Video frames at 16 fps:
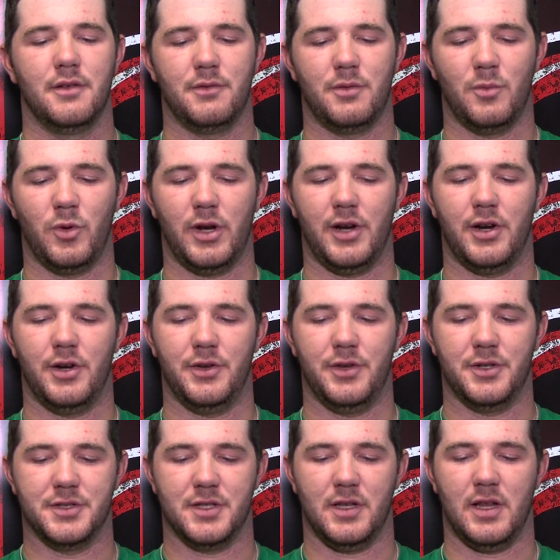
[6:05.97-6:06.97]
From what I heard,
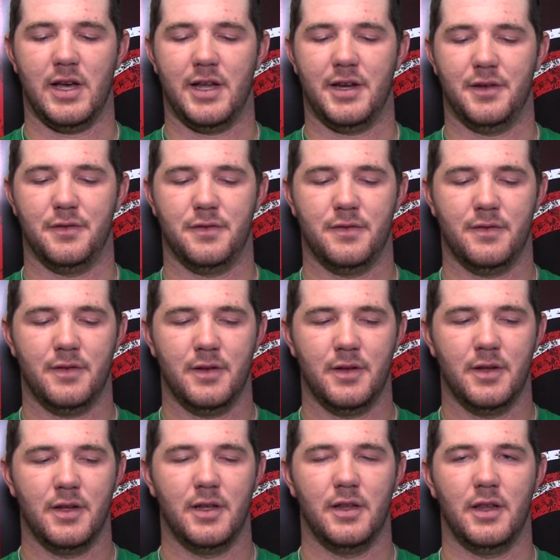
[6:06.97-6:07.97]
there's a lot of
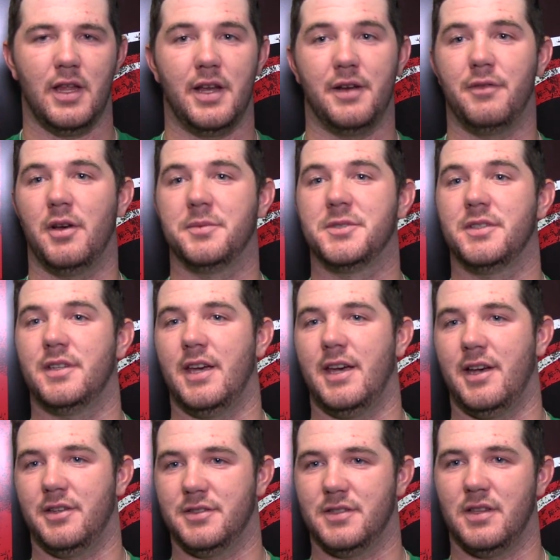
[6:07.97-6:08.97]
ups and
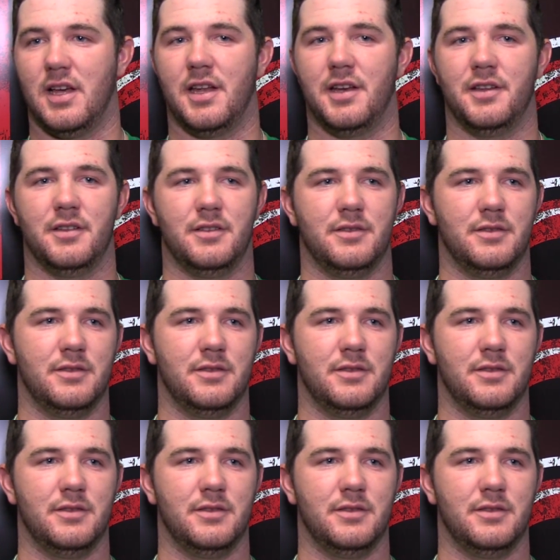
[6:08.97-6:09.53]
downs, a lot of